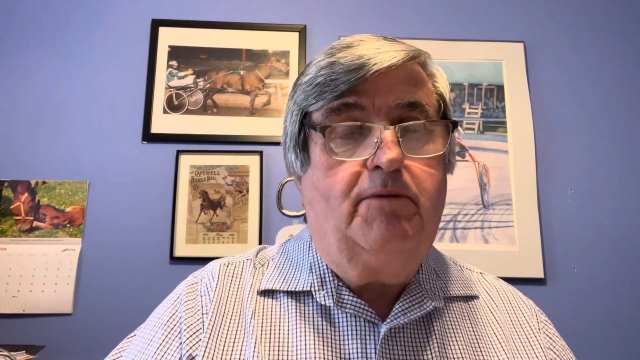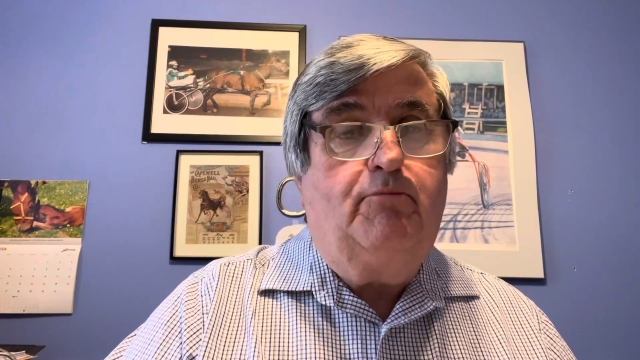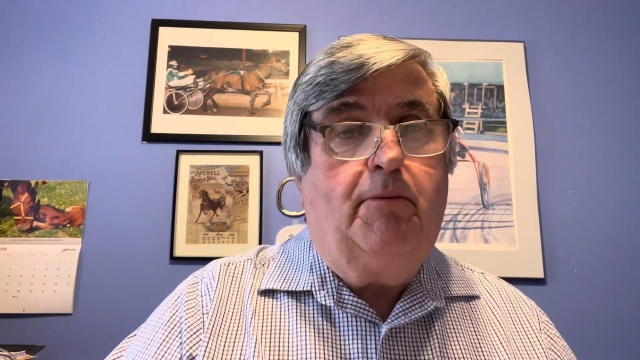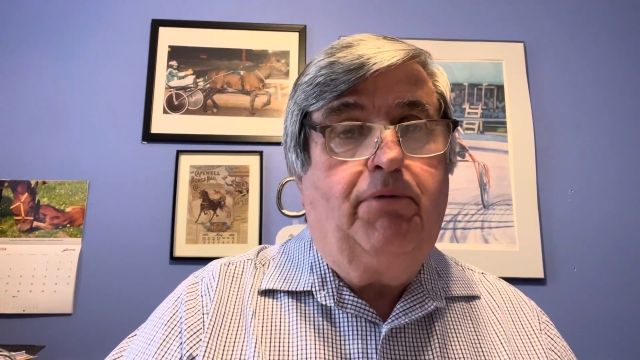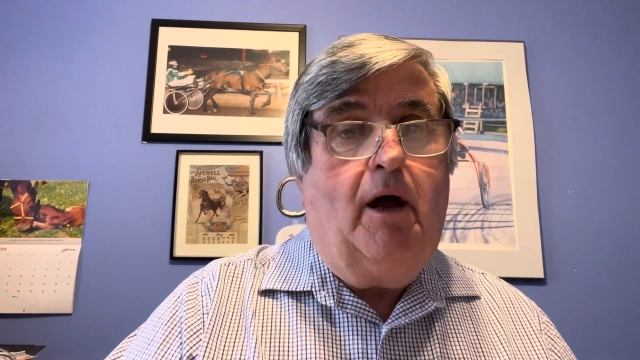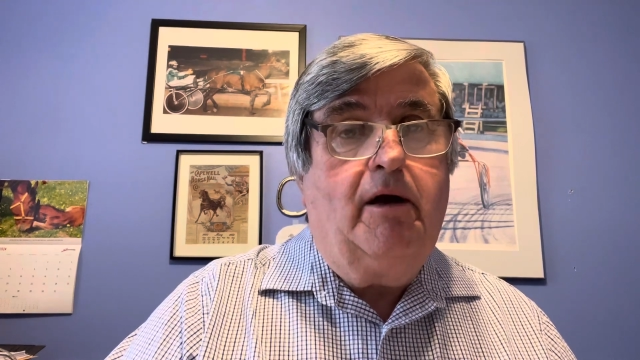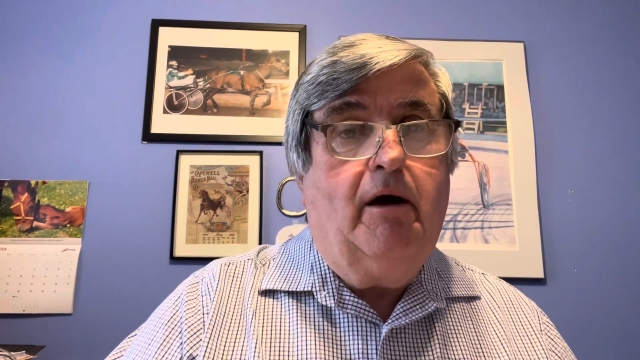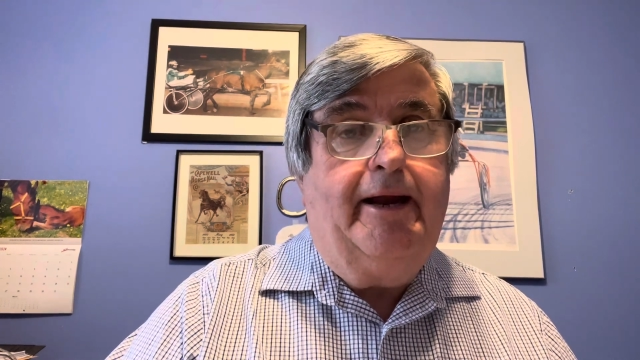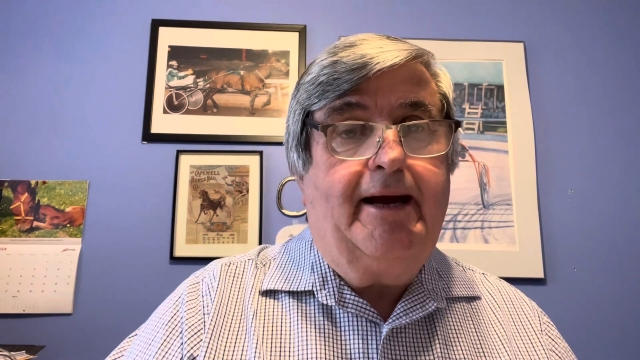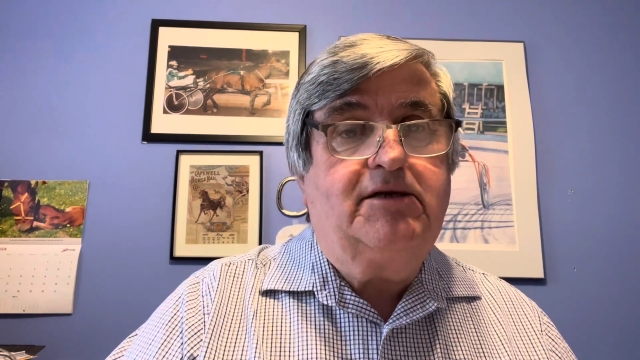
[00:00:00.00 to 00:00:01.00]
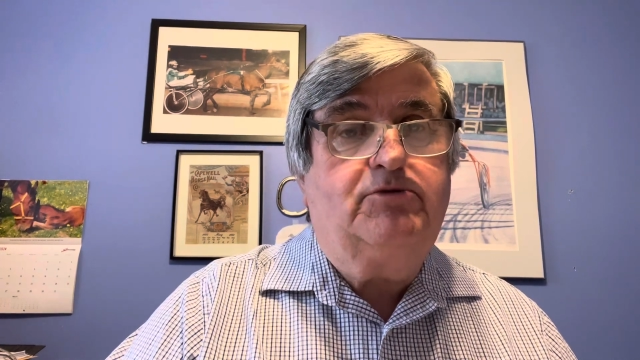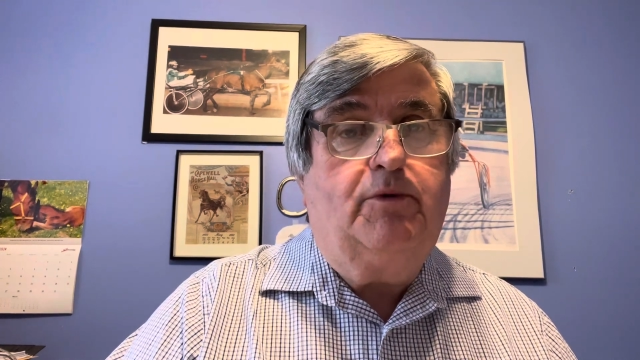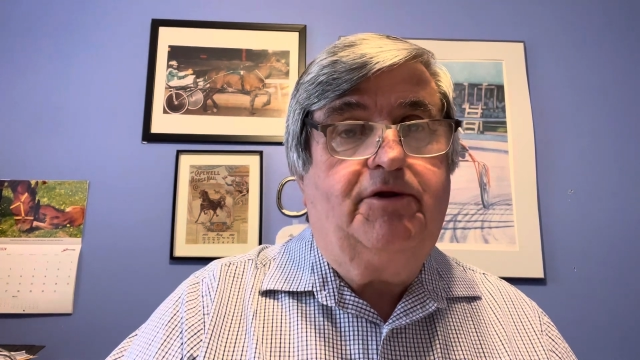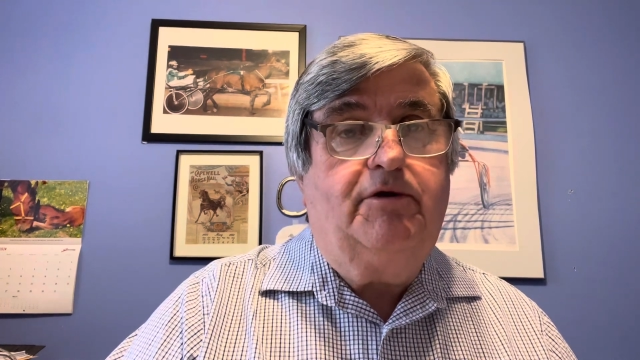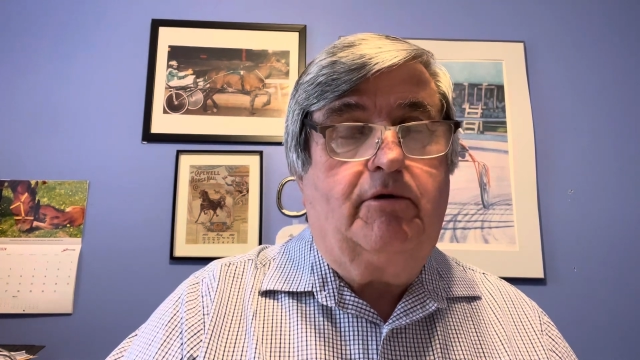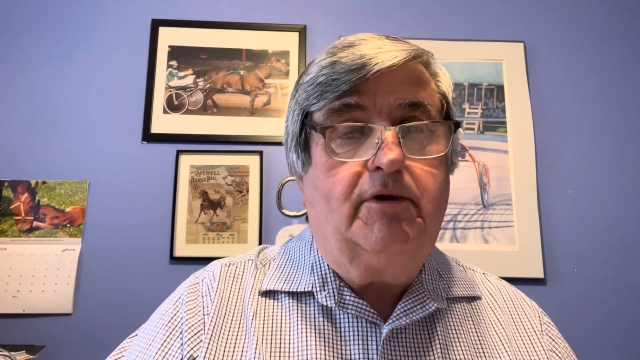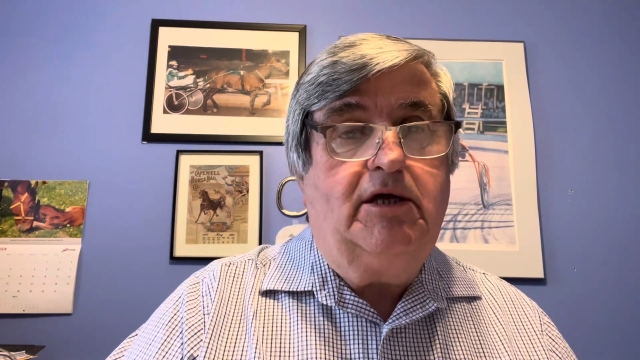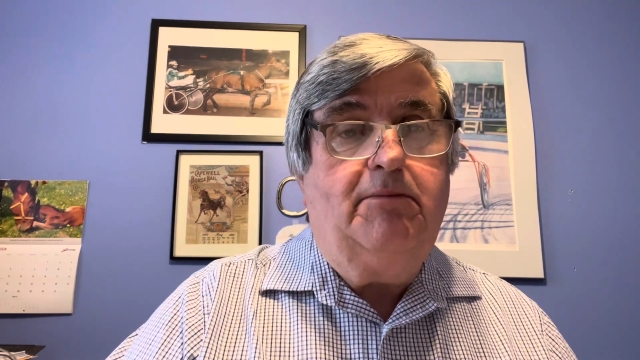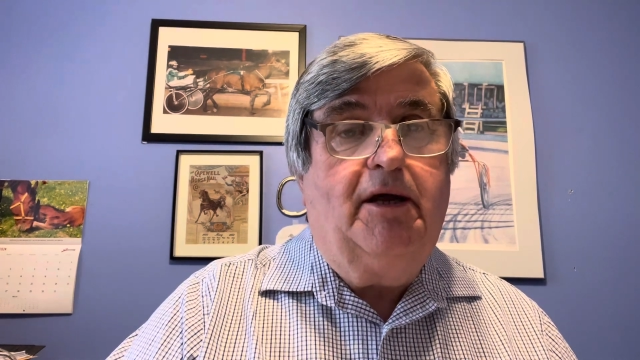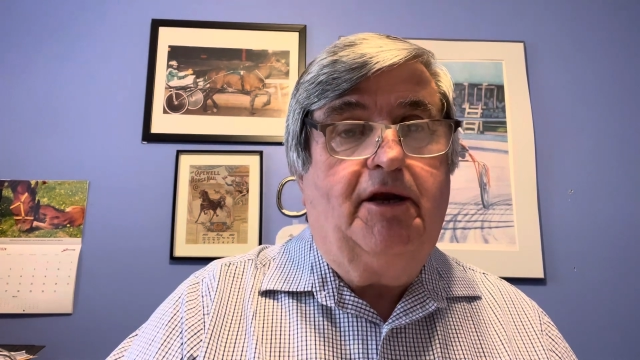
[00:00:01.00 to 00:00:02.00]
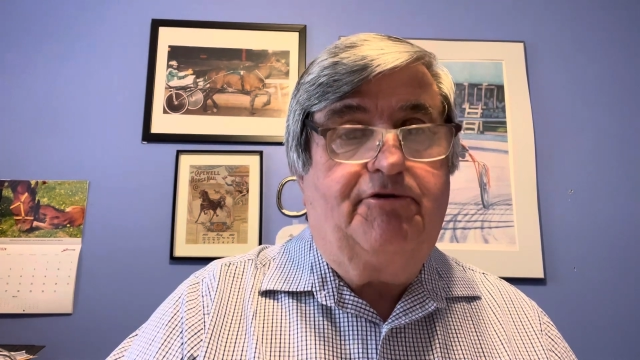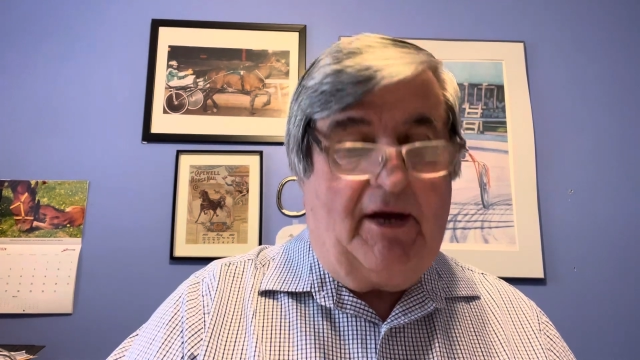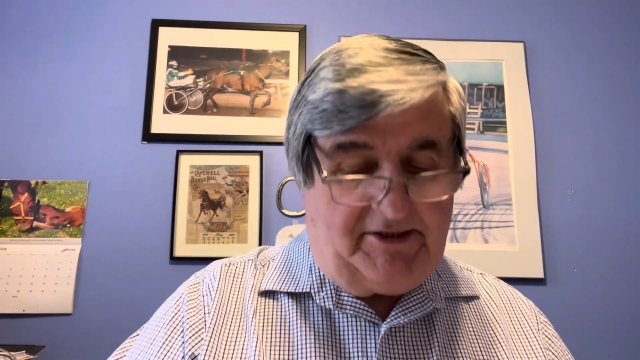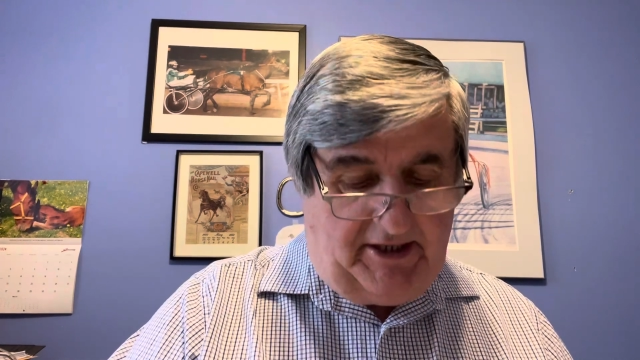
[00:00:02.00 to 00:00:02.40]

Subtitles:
Reply on X with your email address,